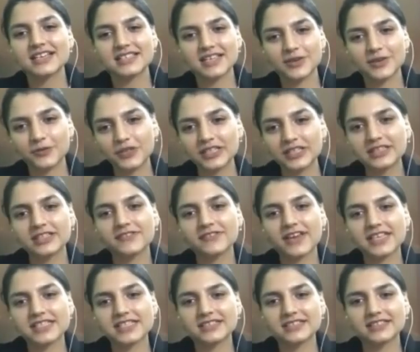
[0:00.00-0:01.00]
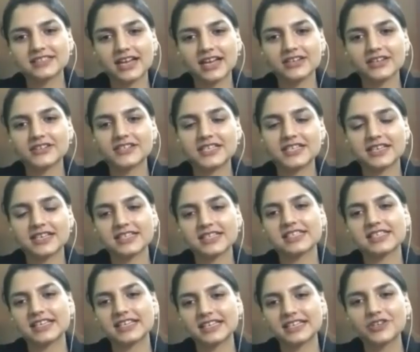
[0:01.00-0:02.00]
So even in the Western countries, I've
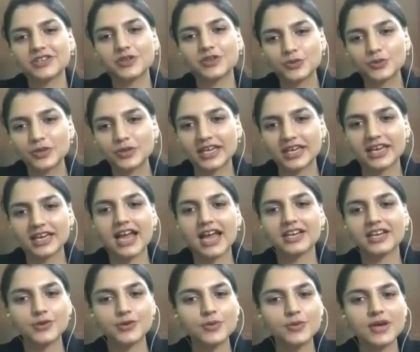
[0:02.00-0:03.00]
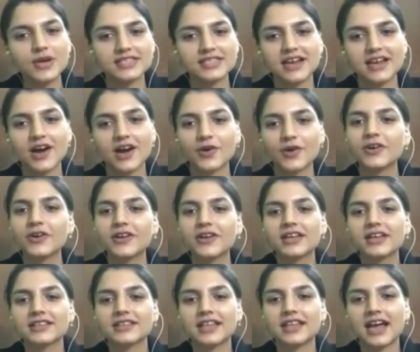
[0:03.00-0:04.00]
seen in UK and US now
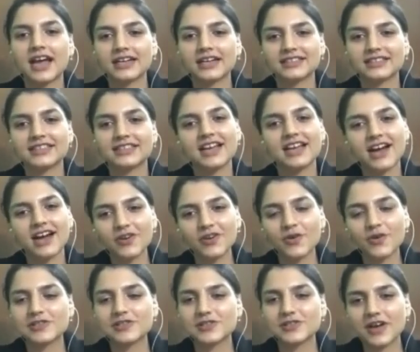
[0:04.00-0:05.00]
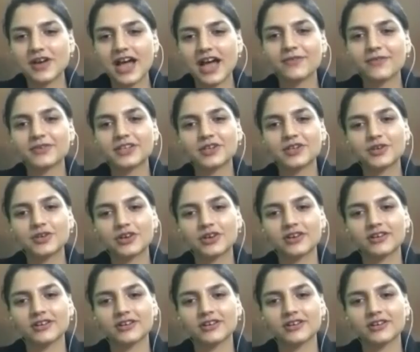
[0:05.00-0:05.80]
that they are also having